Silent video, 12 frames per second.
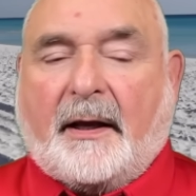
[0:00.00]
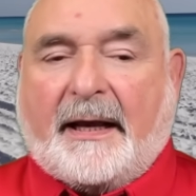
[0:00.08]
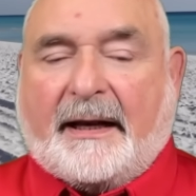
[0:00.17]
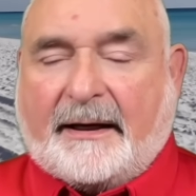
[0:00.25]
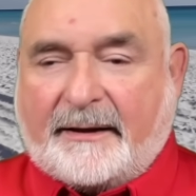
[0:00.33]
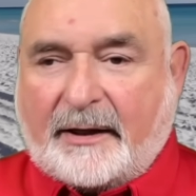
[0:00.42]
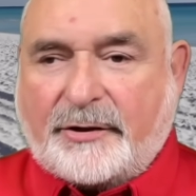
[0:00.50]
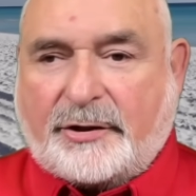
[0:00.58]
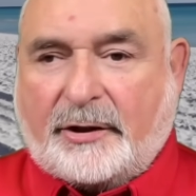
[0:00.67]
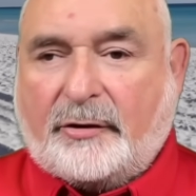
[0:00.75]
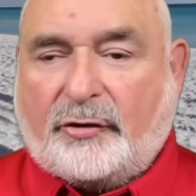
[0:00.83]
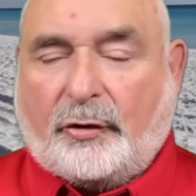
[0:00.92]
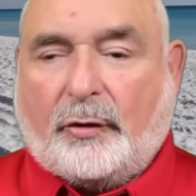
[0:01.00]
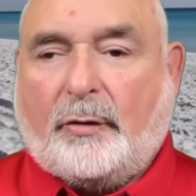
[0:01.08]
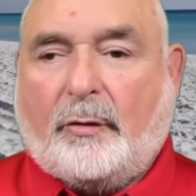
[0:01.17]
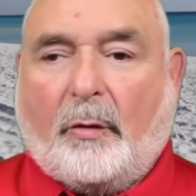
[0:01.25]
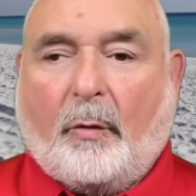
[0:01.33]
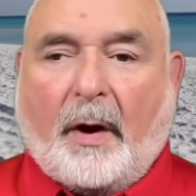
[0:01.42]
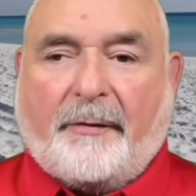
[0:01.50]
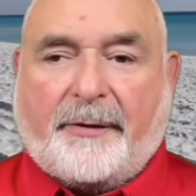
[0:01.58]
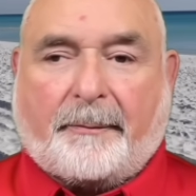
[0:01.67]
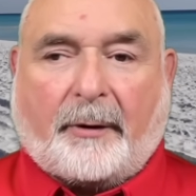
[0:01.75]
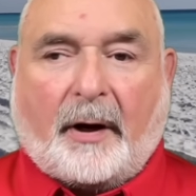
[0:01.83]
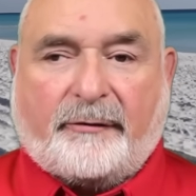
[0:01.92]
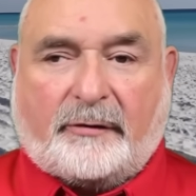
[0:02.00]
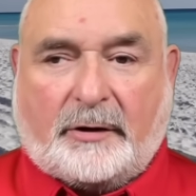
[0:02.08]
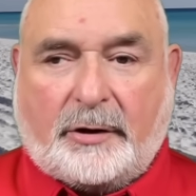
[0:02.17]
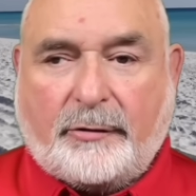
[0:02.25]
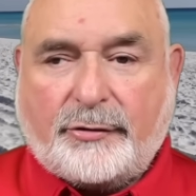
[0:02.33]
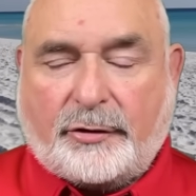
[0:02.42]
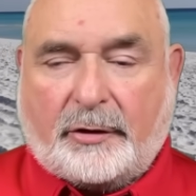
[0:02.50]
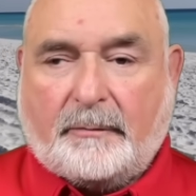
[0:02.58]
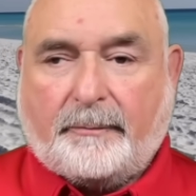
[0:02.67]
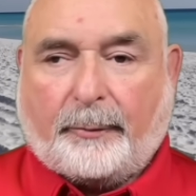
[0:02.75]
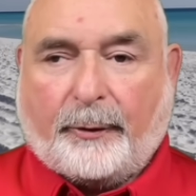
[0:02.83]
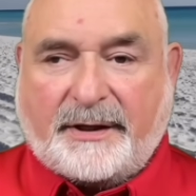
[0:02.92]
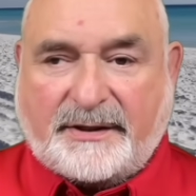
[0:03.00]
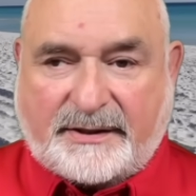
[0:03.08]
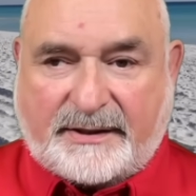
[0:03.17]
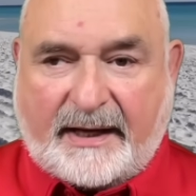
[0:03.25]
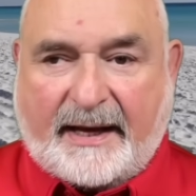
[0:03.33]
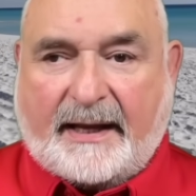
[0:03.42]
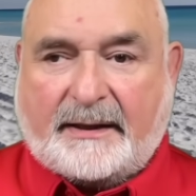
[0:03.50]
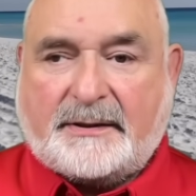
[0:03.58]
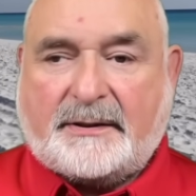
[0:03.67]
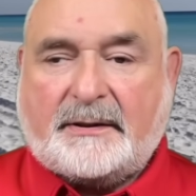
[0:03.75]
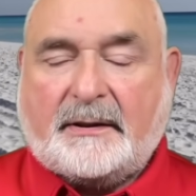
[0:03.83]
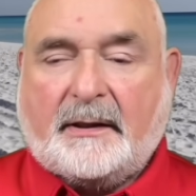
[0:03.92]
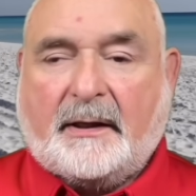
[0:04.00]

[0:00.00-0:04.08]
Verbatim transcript: in addition to what the prosecution presents,